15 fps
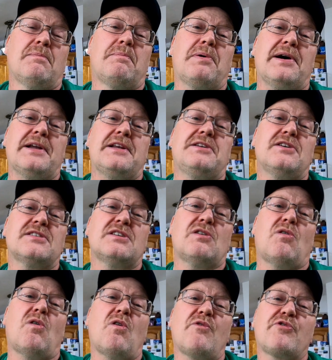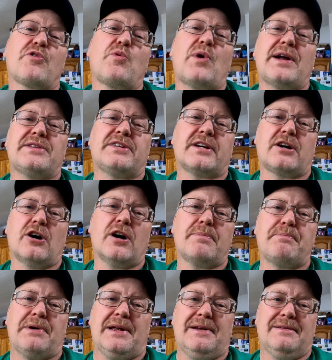but it doesn't overwet the
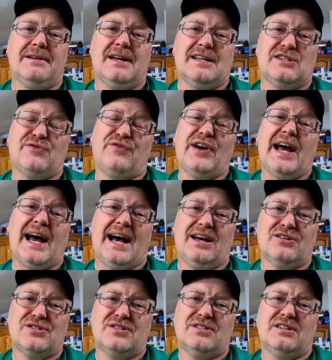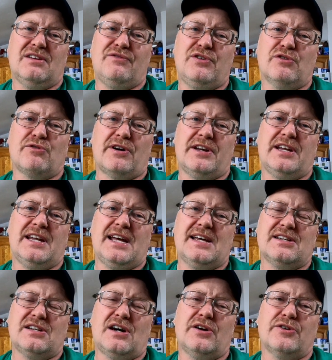carpet as fast if you're running it
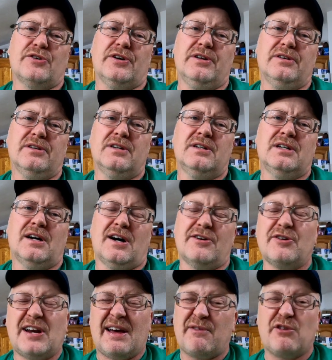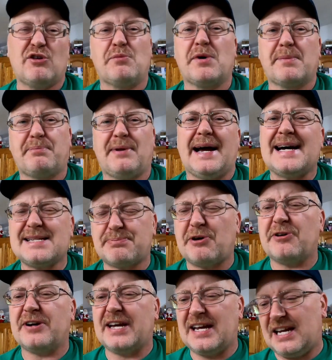as 100. 100 have a little more blast
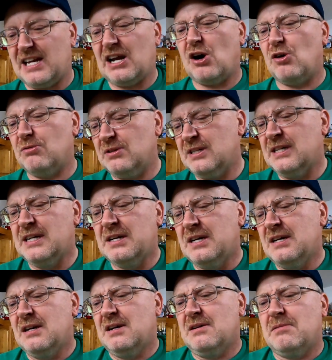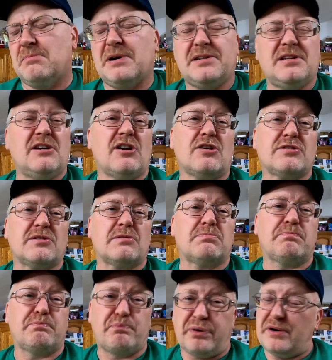power to get it out, but you're also
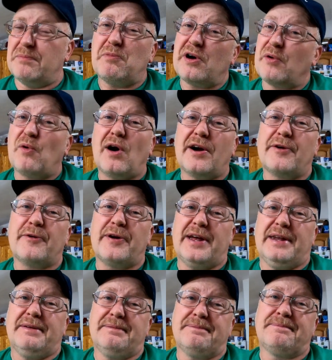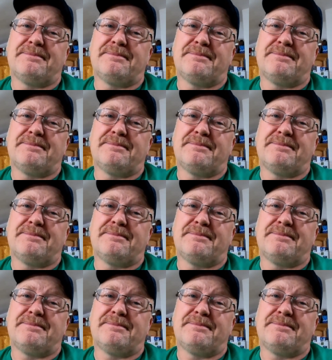putting more water in.